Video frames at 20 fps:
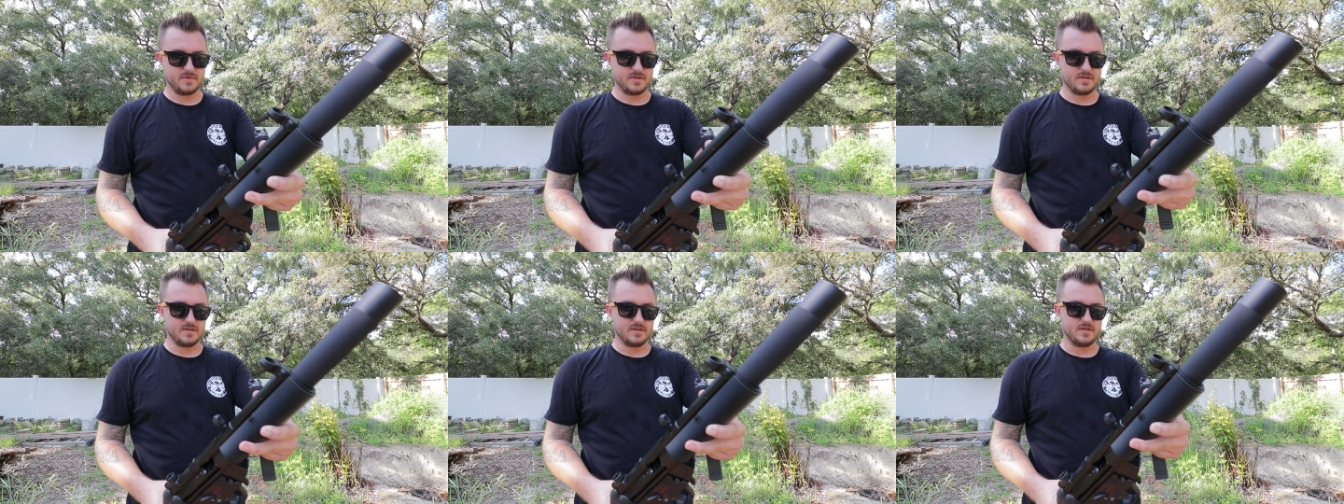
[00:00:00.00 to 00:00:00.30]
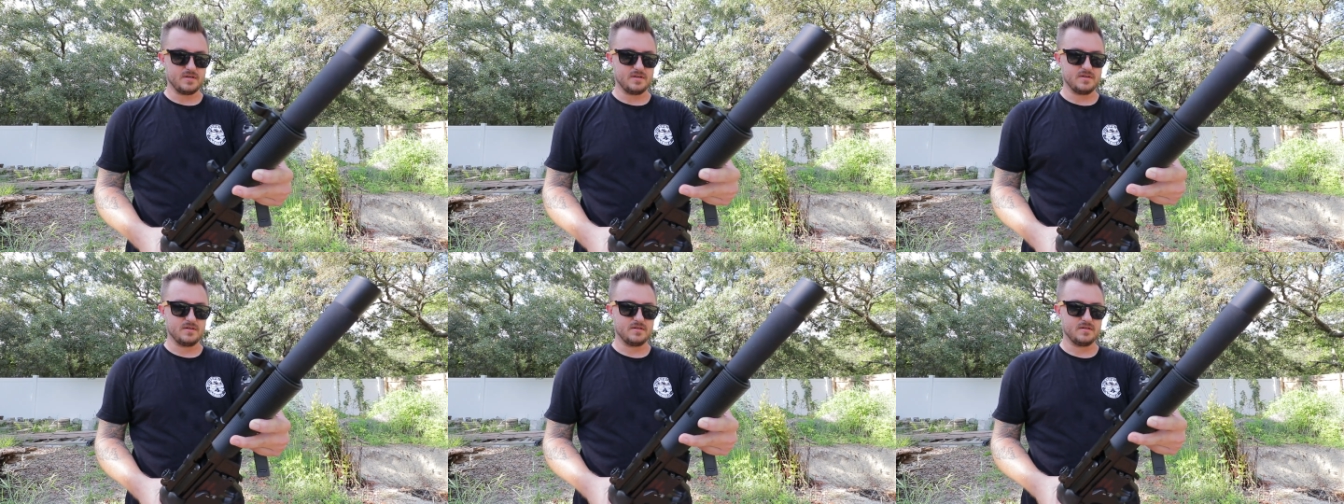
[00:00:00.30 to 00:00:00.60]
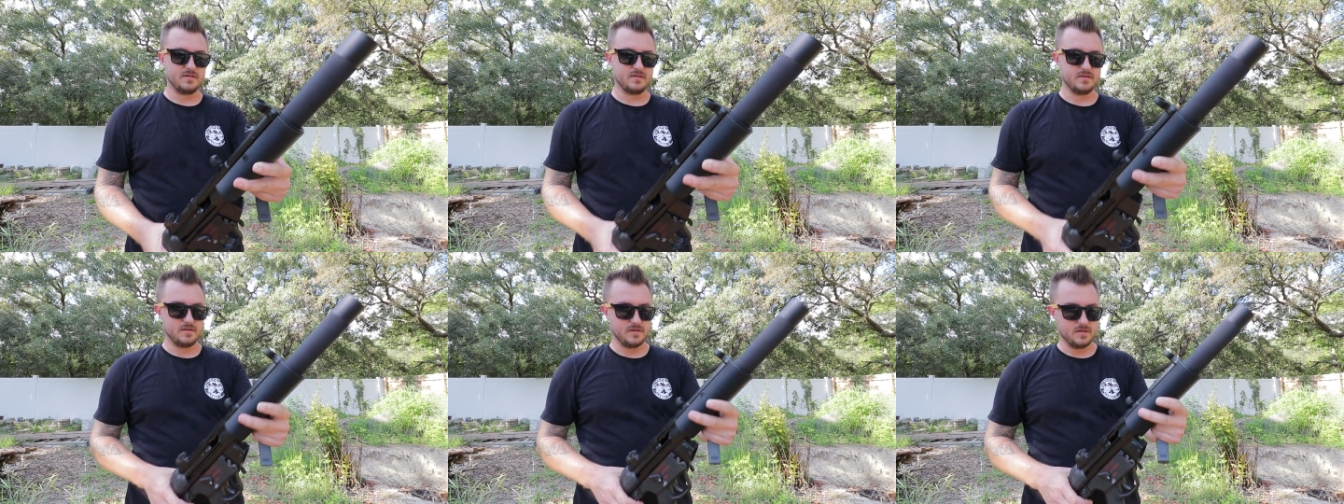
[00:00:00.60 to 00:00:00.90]
But uh,
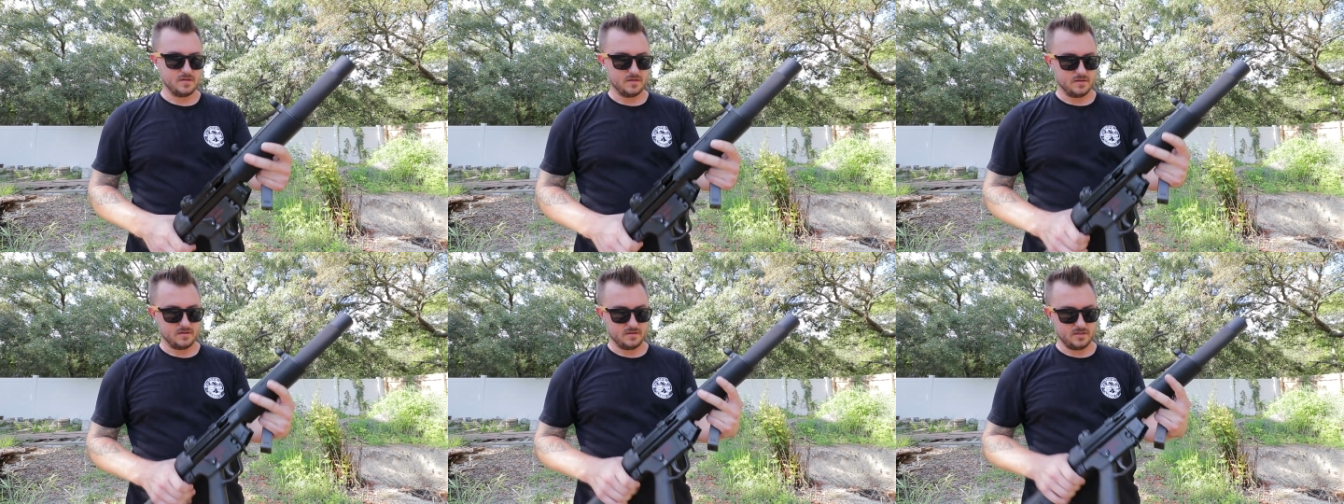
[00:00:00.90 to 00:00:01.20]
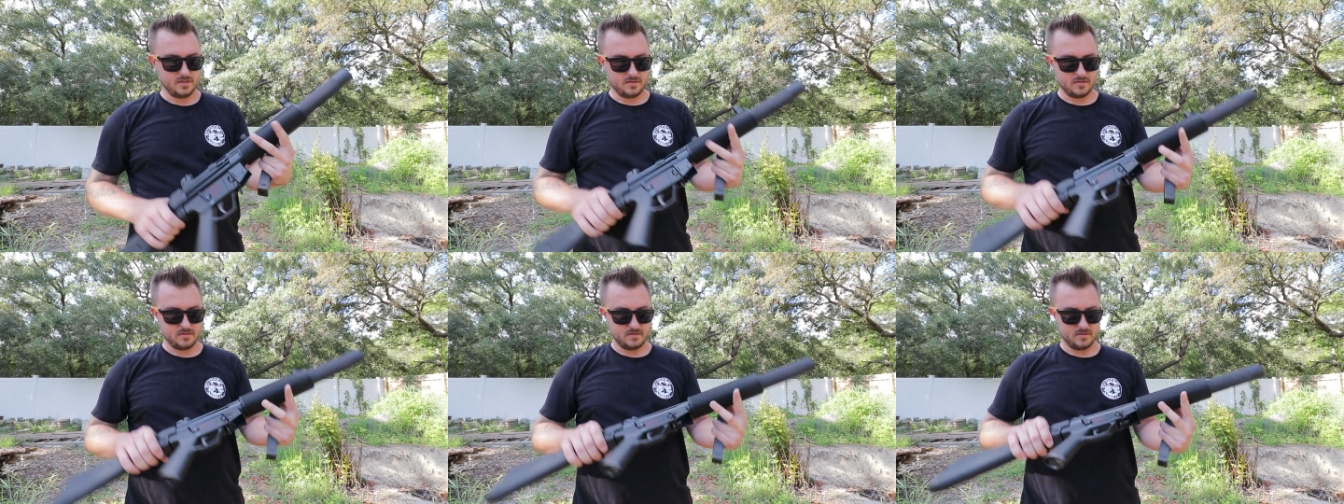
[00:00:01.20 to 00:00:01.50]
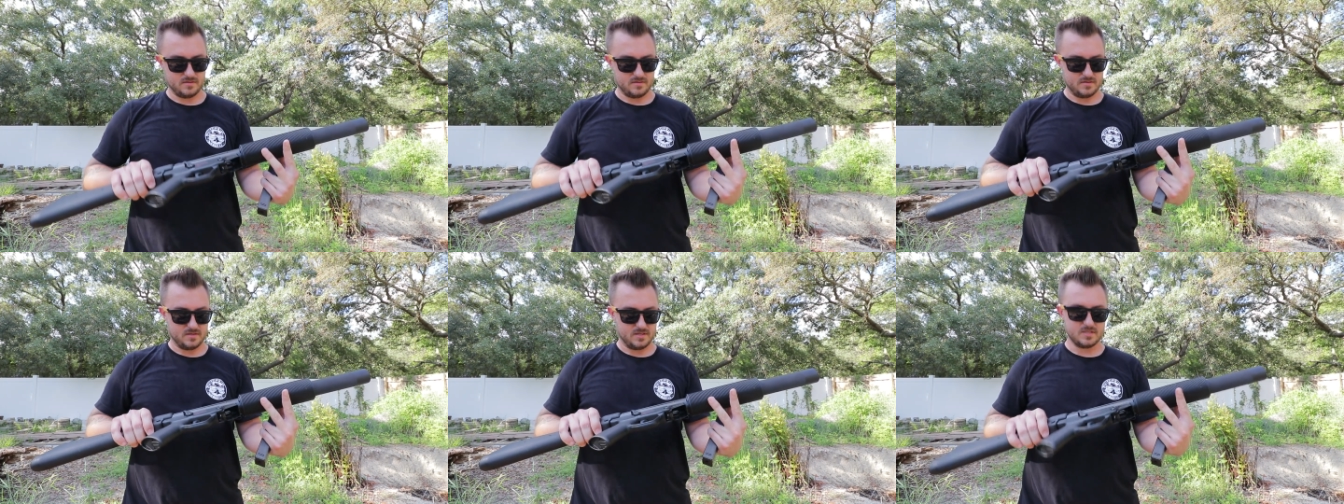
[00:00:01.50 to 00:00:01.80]
yeah,
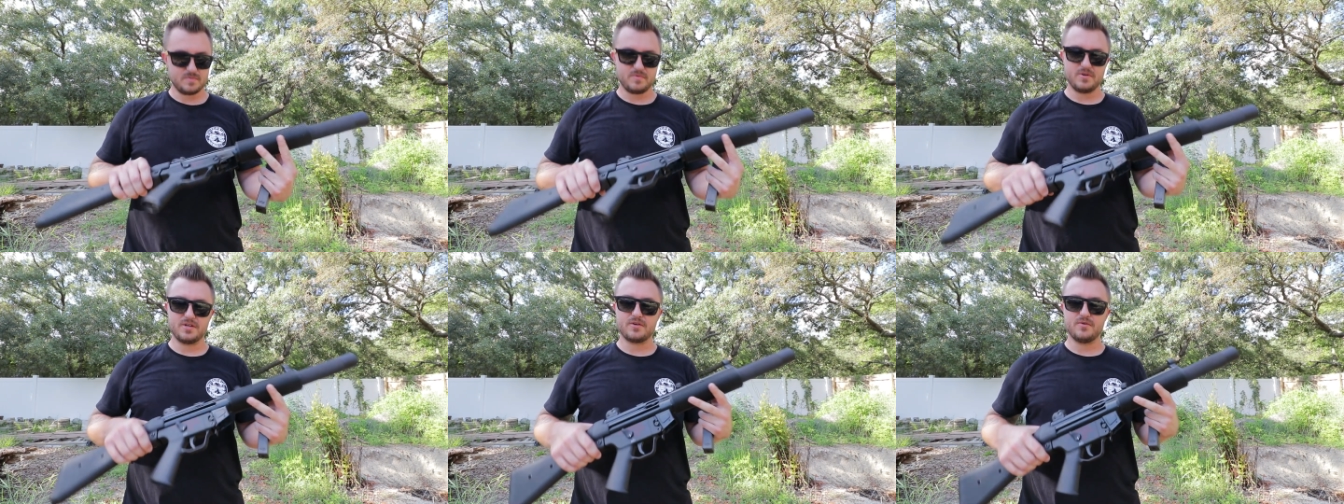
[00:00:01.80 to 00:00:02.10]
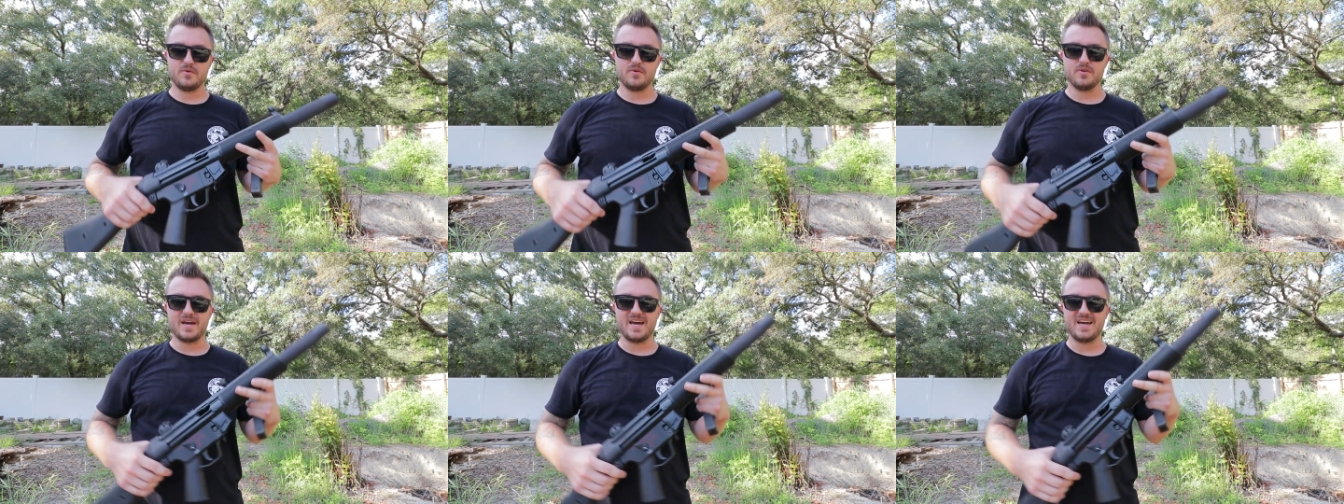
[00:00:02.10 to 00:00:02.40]
it's pretty cool.